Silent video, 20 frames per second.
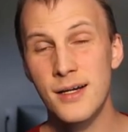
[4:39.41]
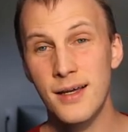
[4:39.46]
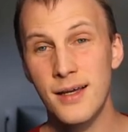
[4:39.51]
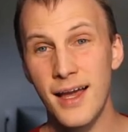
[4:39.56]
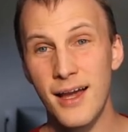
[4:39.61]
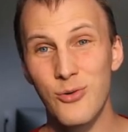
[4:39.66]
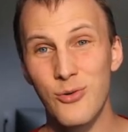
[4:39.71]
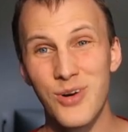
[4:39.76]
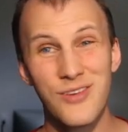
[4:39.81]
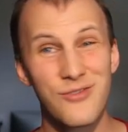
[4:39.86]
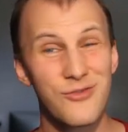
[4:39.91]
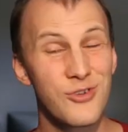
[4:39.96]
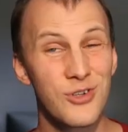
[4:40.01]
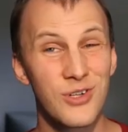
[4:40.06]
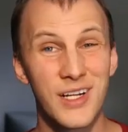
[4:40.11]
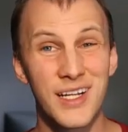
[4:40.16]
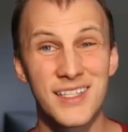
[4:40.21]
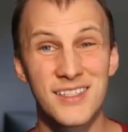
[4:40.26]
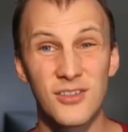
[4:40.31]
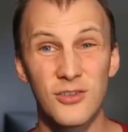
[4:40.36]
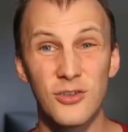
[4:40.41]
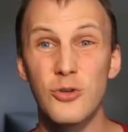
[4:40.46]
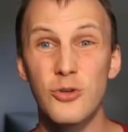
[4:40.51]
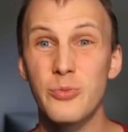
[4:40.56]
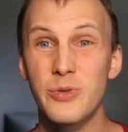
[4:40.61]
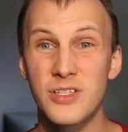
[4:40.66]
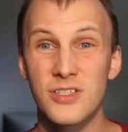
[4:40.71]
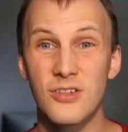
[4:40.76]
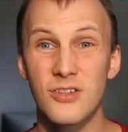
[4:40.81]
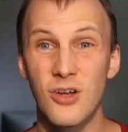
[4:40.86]
However, it's a little
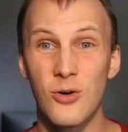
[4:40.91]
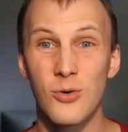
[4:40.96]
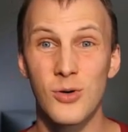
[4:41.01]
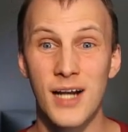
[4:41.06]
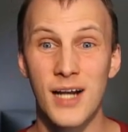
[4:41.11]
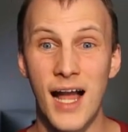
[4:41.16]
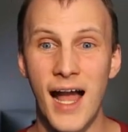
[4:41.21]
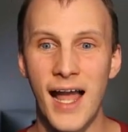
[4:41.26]
bit slower.